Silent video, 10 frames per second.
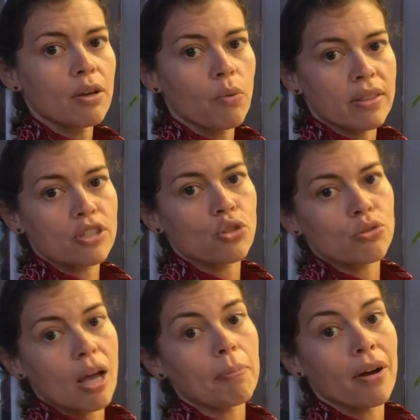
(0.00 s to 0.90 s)
the one that
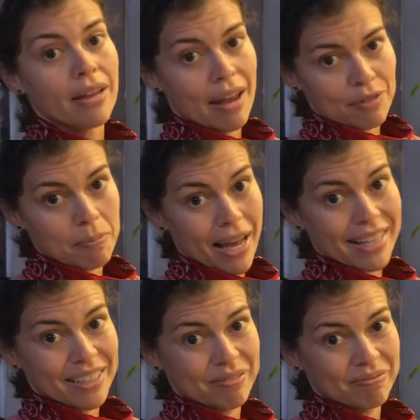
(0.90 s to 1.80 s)
shows up on everybody.